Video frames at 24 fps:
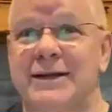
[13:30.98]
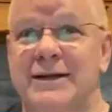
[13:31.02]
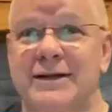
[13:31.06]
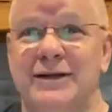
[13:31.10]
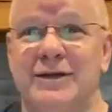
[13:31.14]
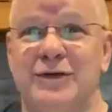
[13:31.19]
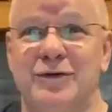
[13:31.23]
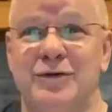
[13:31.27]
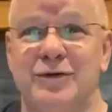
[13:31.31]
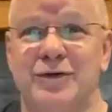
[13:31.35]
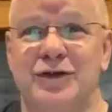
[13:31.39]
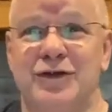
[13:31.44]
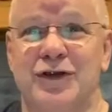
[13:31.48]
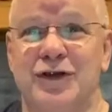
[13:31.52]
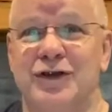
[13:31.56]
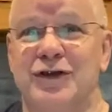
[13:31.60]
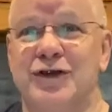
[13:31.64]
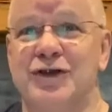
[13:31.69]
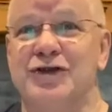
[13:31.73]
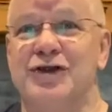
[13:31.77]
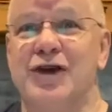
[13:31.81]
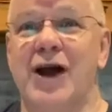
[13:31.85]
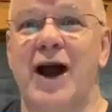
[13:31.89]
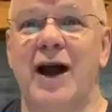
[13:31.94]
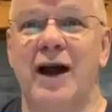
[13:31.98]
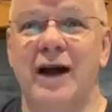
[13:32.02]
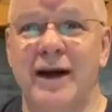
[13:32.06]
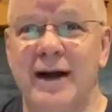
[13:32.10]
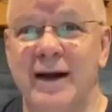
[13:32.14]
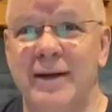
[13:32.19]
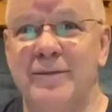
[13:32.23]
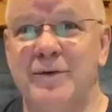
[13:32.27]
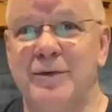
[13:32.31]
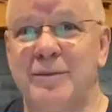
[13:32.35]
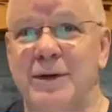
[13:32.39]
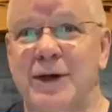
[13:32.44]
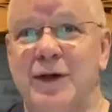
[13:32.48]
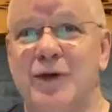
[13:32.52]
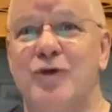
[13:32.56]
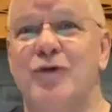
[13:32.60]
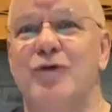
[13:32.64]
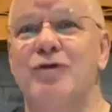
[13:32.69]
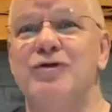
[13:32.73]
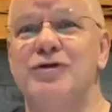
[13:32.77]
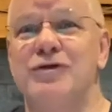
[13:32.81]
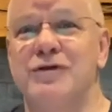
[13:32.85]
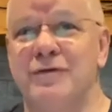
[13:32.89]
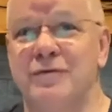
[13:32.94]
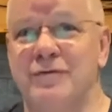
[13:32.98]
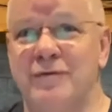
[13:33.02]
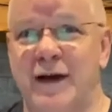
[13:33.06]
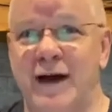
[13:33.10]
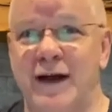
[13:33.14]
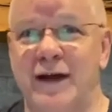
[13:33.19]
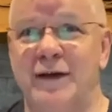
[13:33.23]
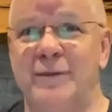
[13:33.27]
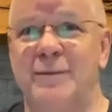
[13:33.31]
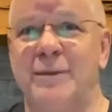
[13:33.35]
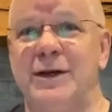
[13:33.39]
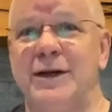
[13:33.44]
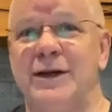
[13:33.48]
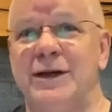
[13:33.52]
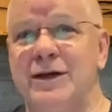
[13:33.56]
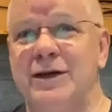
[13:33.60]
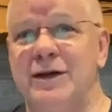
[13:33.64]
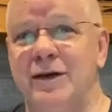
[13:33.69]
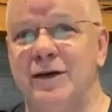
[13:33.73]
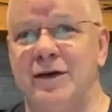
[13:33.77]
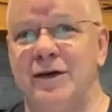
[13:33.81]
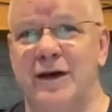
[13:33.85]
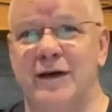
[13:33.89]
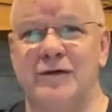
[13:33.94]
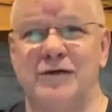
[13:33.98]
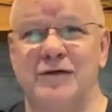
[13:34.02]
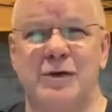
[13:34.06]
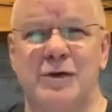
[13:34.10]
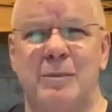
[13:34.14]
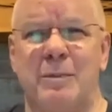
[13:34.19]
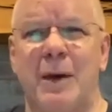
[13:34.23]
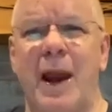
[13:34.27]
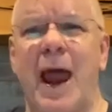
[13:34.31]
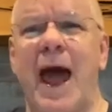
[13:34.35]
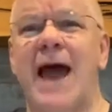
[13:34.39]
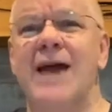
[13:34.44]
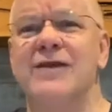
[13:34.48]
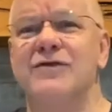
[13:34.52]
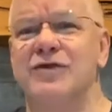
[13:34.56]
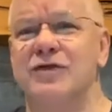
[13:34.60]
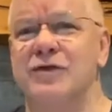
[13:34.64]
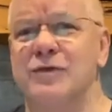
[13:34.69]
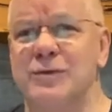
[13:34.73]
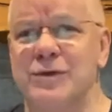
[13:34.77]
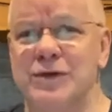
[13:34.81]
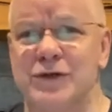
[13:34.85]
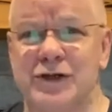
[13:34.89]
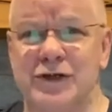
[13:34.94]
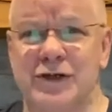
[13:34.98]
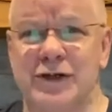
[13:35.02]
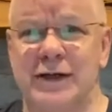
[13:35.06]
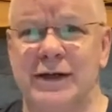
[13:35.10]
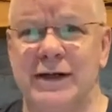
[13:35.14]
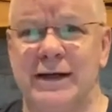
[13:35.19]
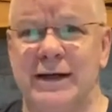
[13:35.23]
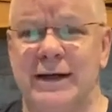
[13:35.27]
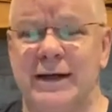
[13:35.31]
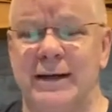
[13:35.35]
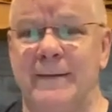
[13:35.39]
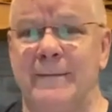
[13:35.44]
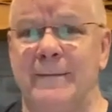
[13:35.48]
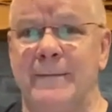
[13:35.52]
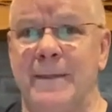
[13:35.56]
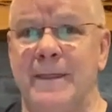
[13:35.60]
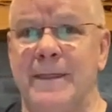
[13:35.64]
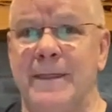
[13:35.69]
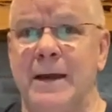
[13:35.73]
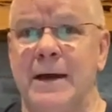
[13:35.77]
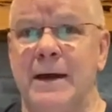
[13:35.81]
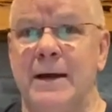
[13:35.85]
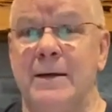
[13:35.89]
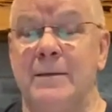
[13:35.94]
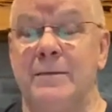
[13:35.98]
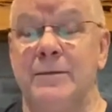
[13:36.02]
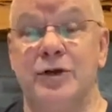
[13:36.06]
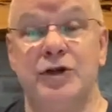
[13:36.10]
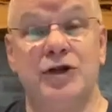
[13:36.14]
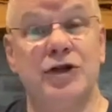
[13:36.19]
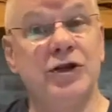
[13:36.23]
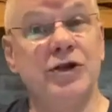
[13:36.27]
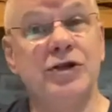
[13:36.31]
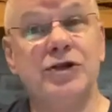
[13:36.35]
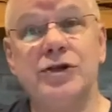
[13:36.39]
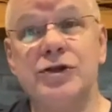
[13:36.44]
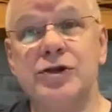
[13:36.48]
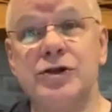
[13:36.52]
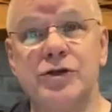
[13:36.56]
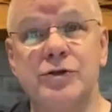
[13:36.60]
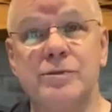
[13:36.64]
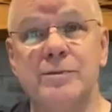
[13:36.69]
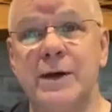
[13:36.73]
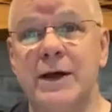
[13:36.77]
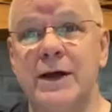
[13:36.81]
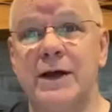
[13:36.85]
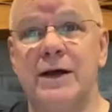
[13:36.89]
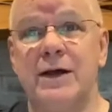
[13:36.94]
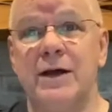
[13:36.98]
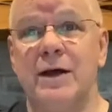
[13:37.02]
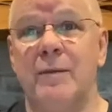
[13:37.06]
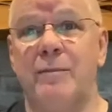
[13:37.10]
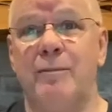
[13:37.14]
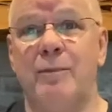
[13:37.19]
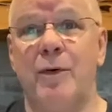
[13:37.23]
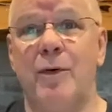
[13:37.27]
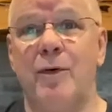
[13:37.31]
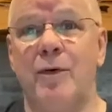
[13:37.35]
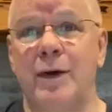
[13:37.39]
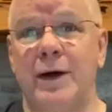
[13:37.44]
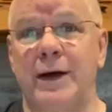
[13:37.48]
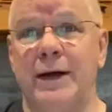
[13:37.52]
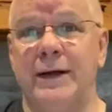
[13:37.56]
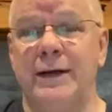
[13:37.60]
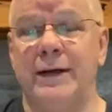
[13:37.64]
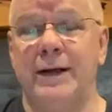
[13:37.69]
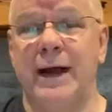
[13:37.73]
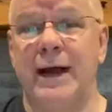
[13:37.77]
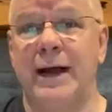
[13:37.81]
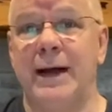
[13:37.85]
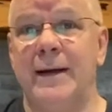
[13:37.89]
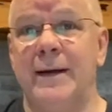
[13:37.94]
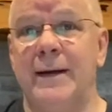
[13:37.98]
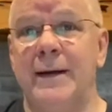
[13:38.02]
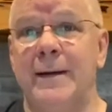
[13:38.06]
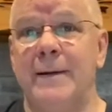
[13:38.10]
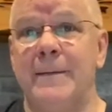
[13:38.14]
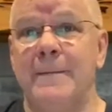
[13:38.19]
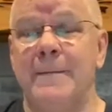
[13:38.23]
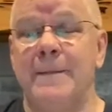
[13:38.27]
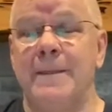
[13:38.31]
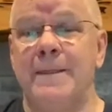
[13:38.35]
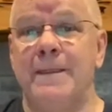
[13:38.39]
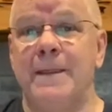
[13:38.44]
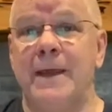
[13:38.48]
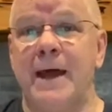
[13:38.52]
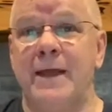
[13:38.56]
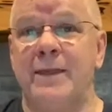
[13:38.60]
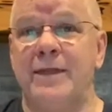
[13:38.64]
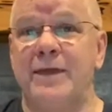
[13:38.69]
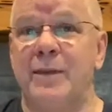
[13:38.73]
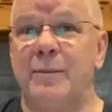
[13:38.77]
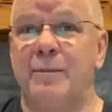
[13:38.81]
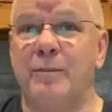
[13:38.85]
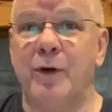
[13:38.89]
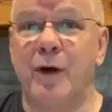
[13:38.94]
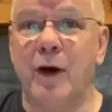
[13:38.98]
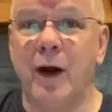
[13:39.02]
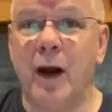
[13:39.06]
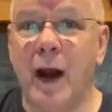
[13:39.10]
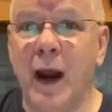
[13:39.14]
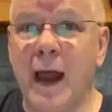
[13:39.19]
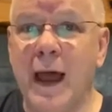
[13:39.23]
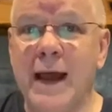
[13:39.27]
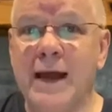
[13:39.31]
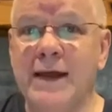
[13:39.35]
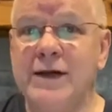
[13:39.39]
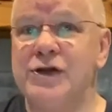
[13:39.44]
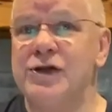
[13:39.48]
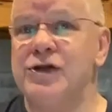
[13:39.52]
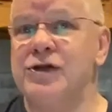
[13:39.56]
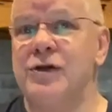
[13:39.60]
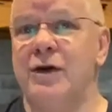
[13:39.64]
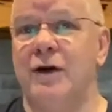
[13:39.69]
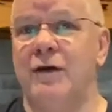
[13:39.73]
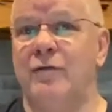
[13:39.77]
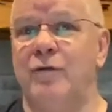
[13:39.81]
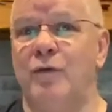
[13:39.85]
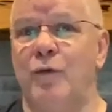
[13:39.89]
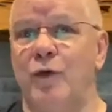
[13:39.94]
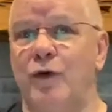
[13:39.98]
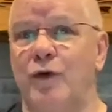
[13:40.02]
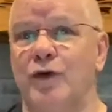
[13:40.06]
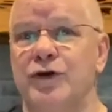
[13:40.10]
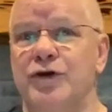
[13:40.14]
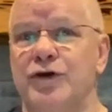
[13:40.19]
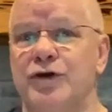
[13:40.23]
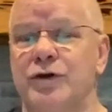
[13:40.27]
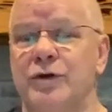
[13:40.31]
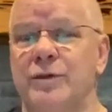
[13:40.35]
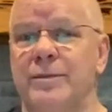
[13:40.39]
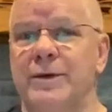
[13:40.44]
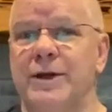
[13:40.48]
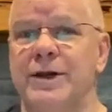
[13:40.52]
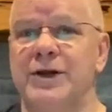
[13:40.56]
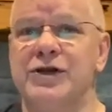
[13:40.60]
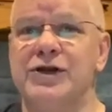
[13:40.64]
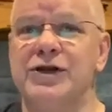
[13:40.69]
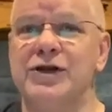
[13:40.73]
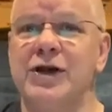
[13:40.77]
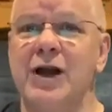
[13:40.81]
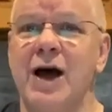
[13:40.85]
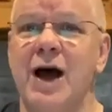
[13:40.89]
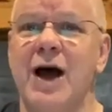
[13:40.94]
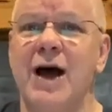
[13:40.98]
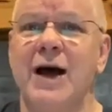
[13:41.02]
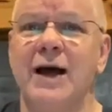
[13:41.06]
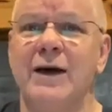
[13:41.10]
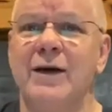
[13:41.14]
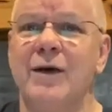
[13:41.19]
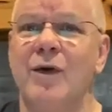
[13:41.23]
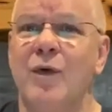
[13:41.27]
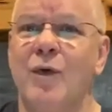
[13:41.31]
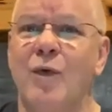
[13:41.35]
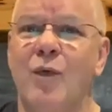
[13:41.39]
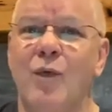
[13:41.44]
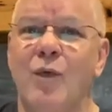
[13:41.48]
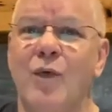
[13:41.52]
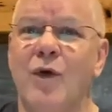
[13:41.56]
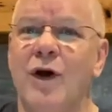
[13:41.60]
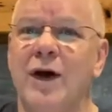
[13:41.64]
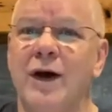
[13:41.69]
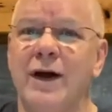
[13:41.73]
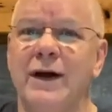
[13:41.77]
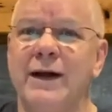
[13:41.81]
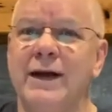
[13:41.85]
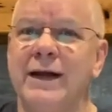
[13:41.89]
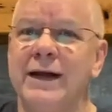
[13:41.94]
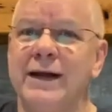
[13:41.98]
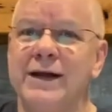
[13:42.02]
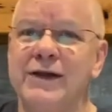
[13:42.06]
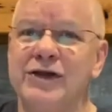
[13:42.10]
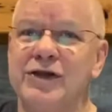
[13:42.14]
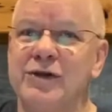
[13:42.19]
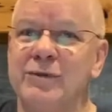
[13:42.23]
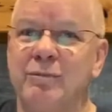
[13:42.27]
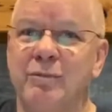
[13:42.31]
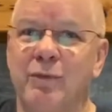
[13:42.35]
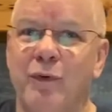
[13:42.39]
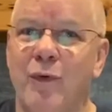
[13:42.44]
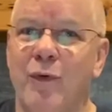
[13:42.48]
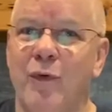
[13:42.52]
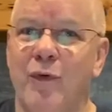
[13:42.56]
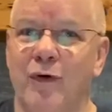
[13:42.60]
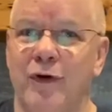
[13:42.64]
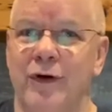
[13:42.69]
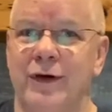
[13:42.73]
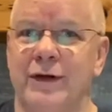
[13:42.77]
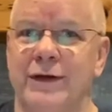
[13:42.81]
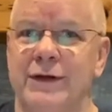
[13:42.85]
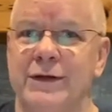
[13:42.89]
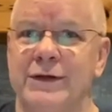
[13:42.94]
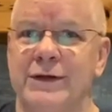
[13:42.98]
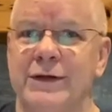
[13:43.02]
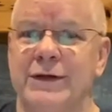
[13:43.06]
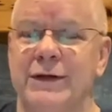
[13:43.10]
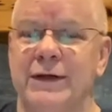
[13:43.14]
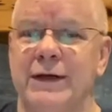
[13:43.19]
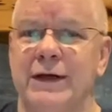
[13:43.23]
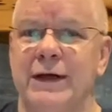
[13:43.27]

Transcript: to, to desire him to be crucified, to be killed. It was a blasphemous thing. But Jesus is making a point that, that the place of worship is not what is important.